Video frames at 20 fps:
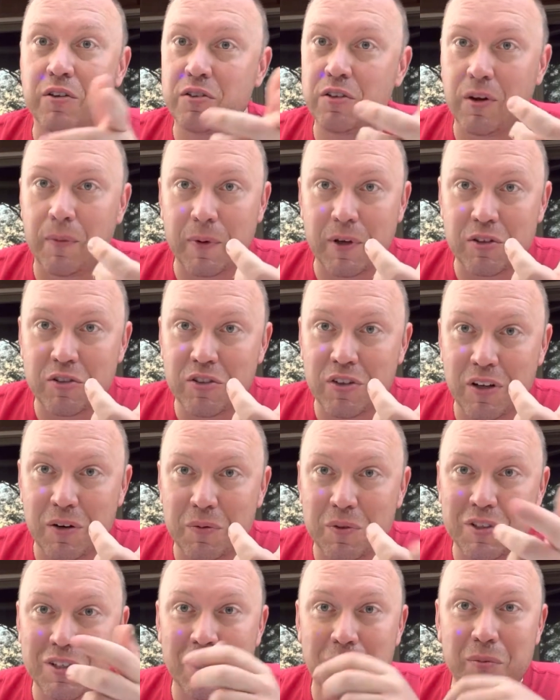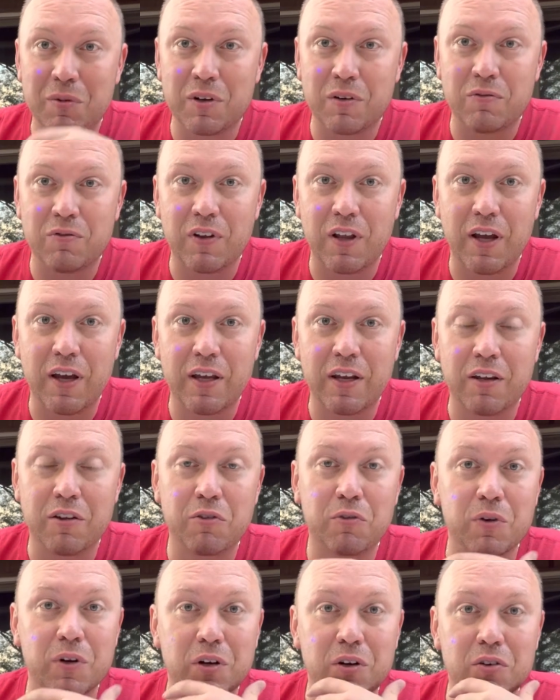You saw my son was able to fly it
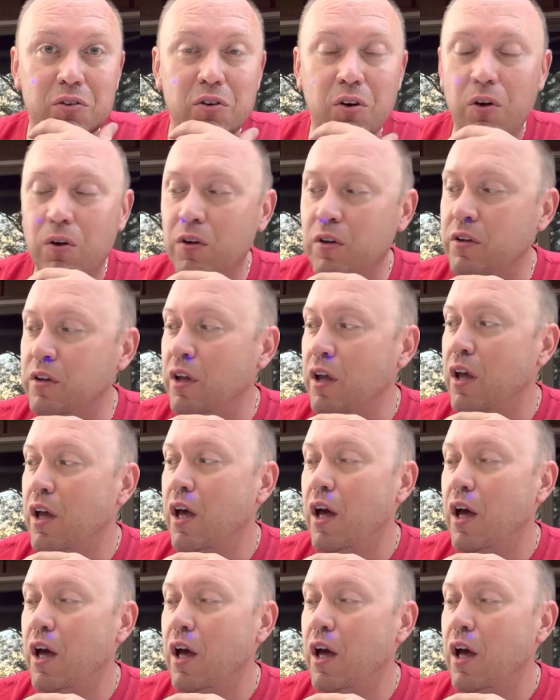at 3 years old.